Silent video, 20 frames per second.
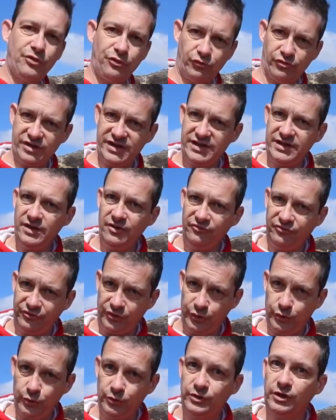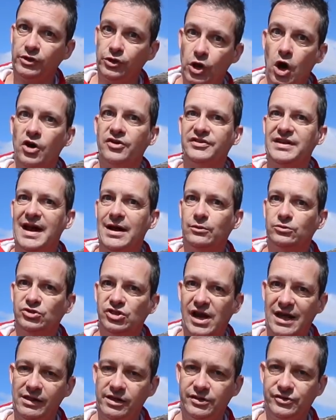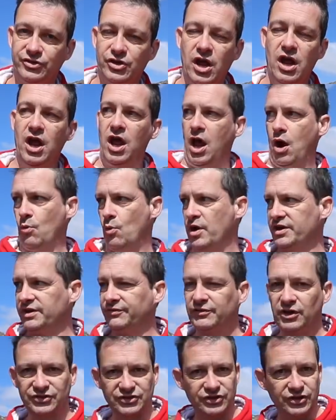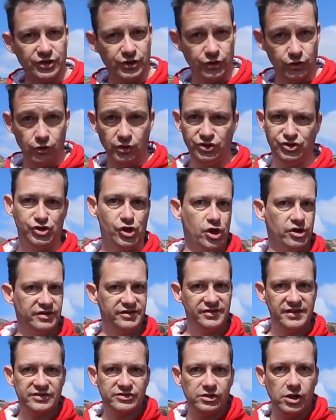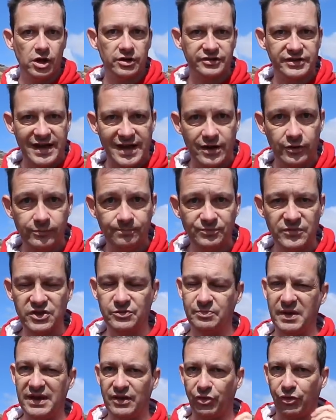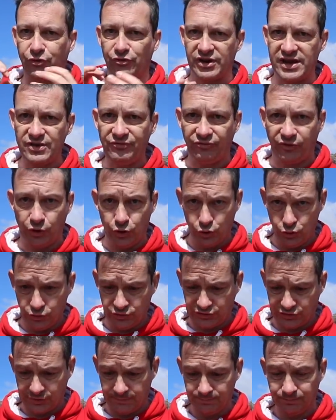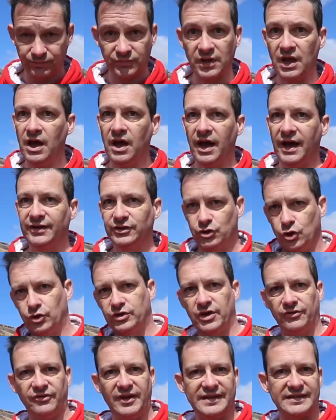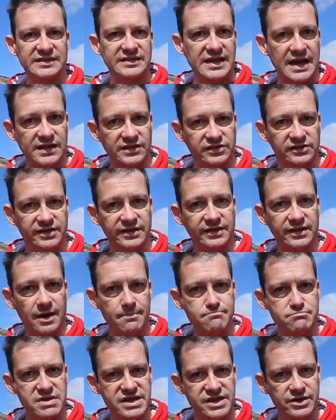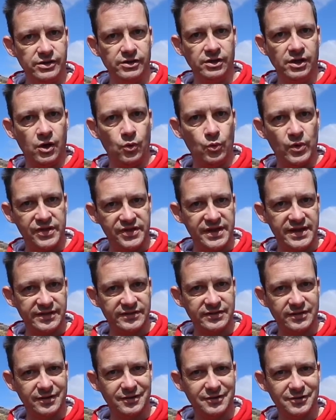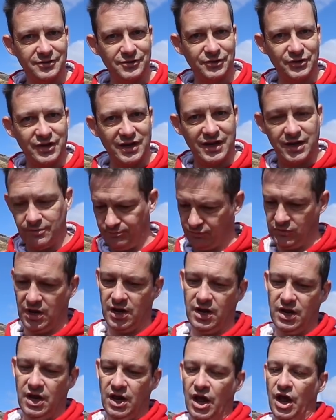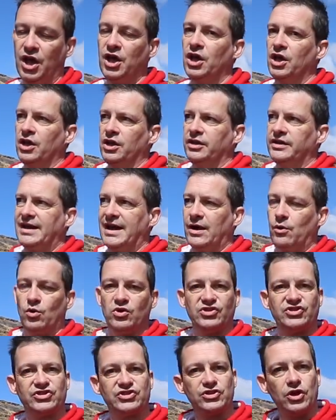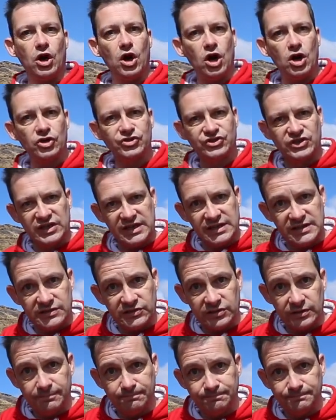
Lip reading: 3 food lockdown challenge. And what you've got to do during this lockdown is pick 3 foods and cook a fantastic meal with it. Okay? Now, sauces,